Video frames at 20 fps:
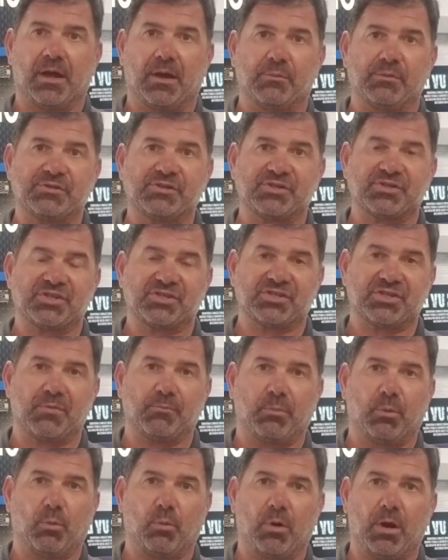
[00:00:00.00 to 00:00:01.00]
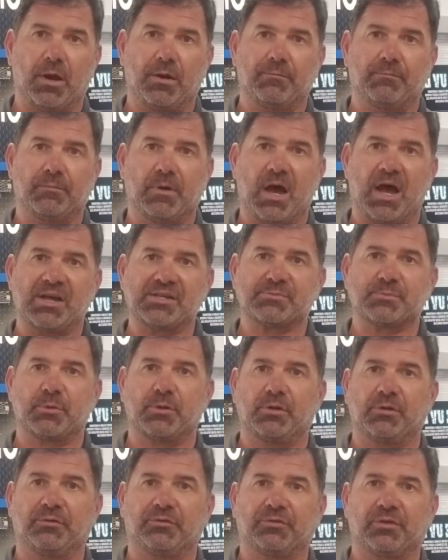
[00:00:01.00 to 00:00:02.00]
which is a simple one:
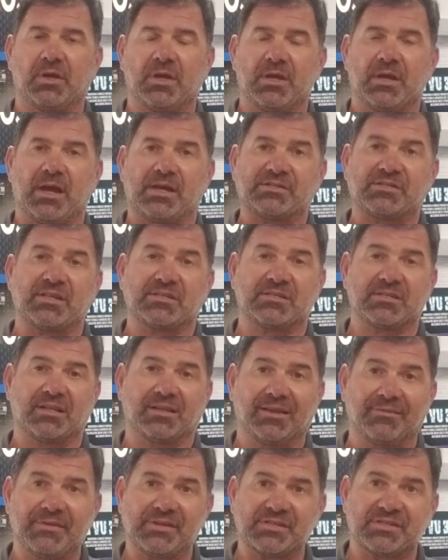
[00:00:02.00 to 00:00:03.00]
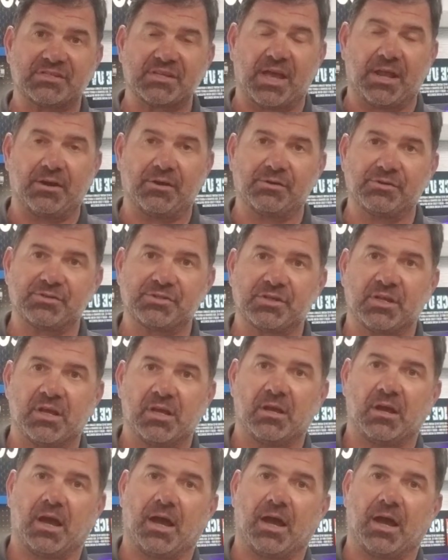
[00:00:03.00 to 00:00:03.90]
hospitals, assisted living centers,